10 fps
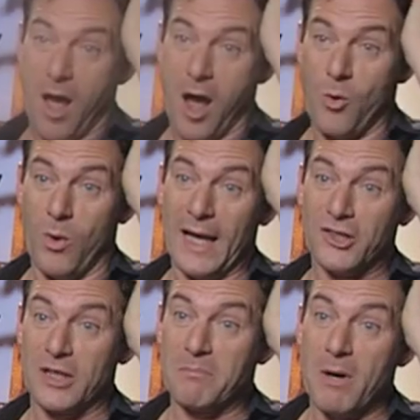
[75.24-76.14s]
Oh, well,
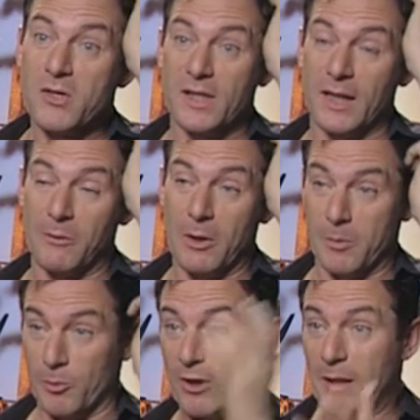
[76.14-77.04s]
actually, mostly I worked
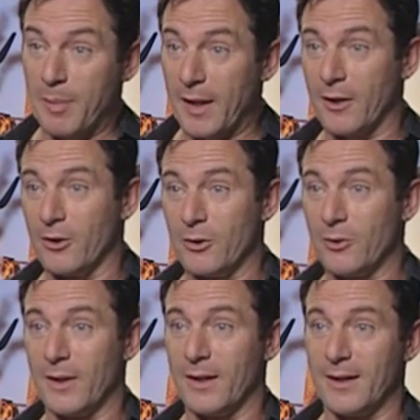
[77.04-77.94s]
with Maria Bello,
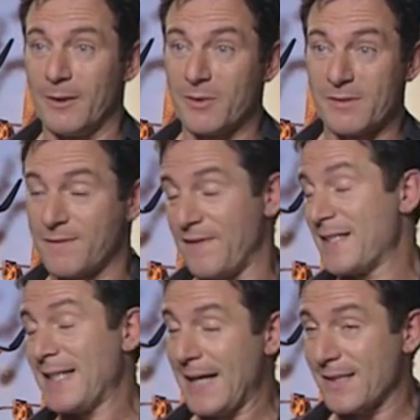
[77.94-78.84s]
who uh, was
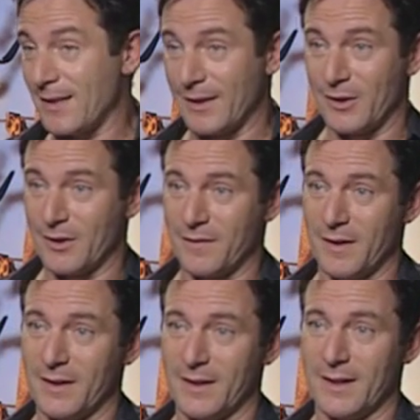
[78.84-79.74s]
fantastically good fun.